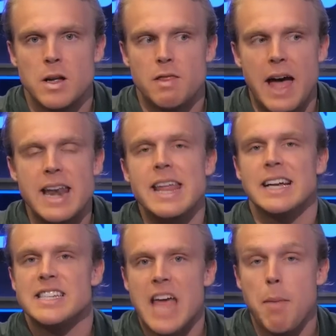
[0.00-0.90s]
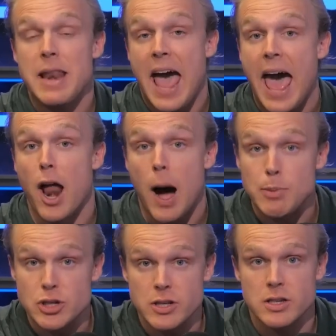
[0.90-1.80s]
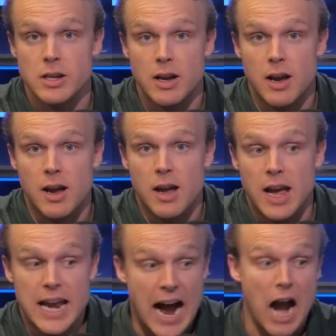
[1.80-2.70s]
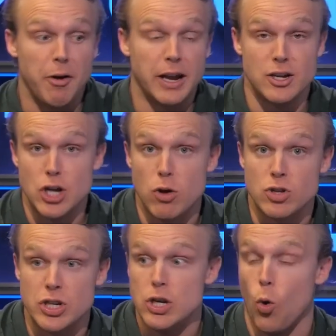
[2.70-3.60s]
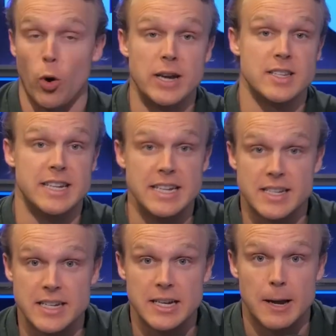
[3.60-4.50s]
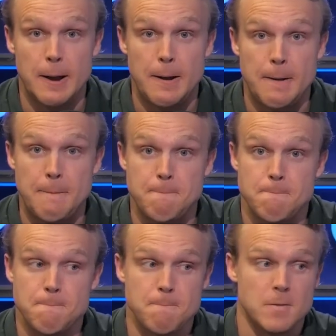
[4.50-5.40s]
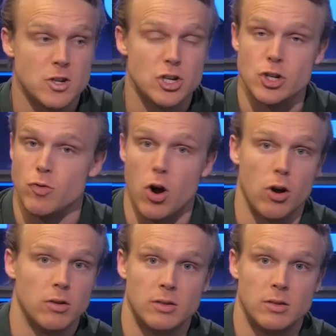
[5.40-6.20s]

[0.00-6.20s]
that Nick Saban had options in hiring his OC or his DC, that's just wrong.